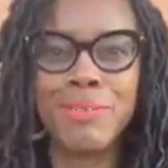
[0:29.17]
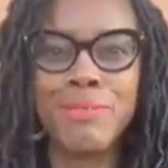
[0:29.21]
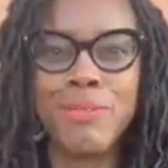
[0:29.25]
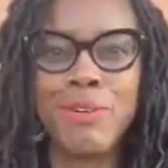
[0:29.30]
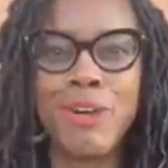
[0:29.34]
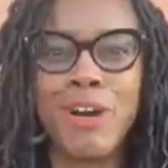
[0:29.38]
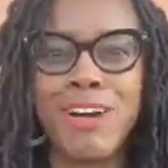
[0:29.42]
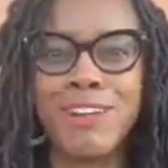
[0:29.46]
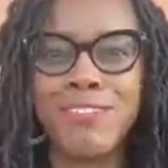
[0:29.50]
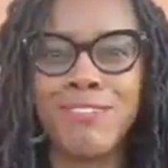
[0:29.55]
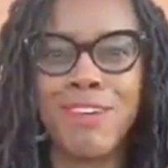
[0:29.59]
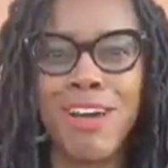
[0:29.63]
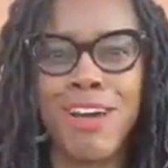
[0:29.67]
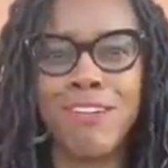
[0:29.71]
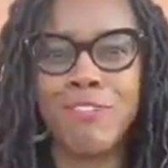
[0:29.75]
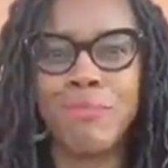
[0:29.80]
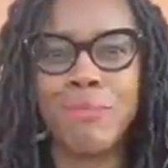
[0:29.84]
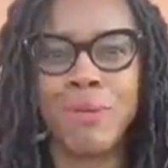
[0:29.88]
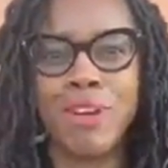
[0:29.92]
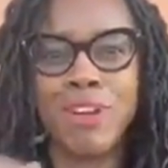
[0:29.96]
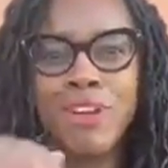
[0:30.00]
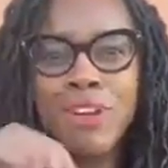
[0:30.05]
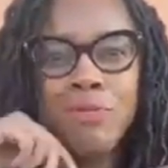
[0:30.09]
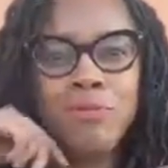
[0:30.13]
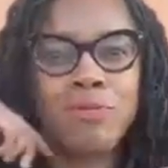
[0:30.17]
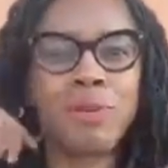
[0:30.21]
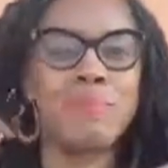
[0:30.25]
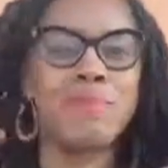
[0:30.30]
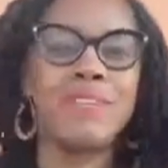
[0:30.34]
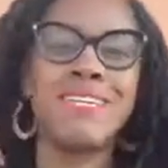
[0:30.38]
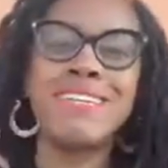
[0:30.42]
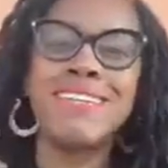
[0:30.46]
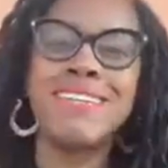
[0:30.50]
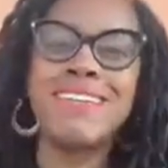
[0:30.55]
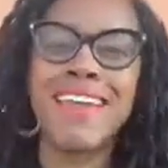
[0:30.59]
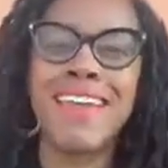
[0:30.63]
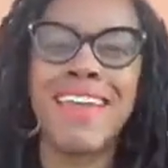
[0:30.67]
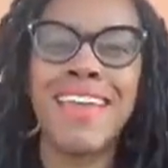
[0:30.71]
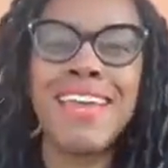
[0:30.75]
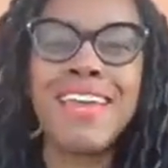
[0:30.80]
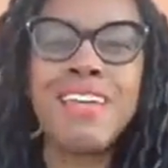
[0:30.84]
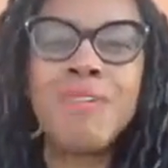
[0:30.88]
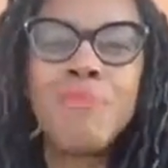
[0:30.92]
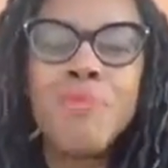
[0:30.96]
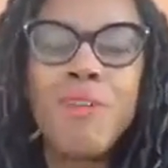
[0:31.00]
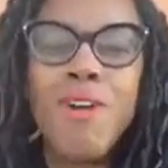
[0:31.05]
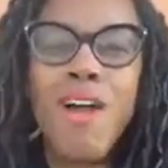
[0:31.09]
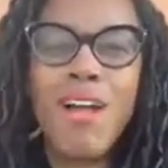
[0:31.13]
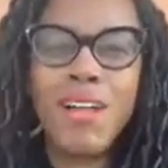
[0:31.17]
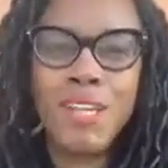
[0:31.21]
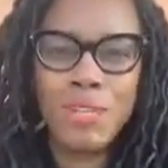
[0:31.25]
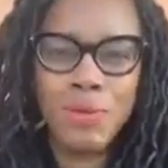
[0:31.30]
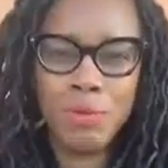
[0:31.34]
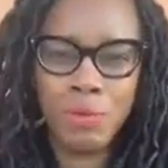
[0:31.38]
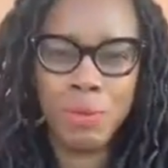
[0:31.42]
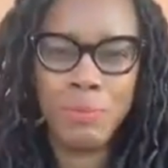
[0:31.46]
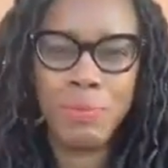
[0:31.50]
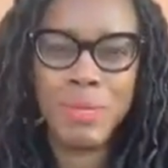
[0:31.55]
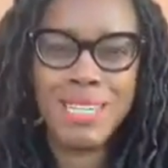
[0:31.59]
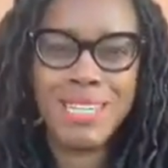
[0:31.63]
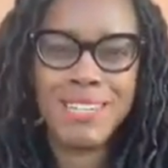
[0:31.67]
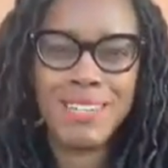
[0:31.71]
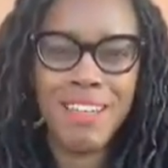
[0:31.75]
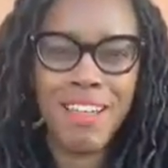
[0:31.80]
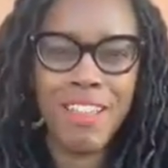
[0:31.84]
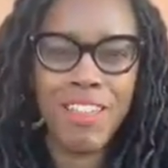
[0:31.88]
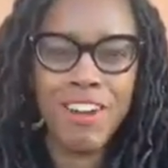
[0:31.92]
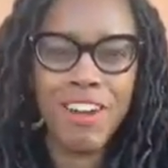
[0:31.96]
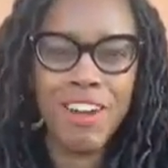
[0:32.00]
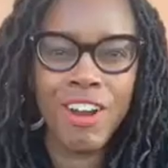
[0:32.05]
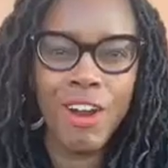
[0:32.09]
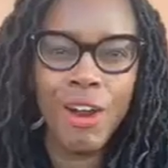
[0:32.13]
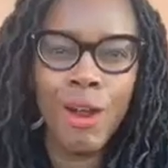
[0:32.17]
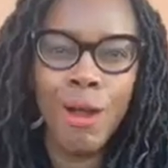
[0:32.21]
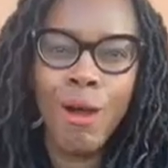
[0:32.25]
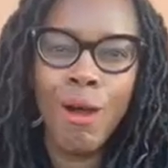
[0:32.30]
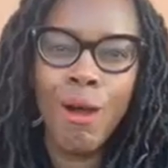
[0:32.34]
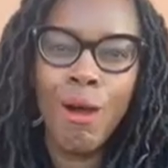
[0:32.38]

Brought 5 American women, 8 Moroccan women together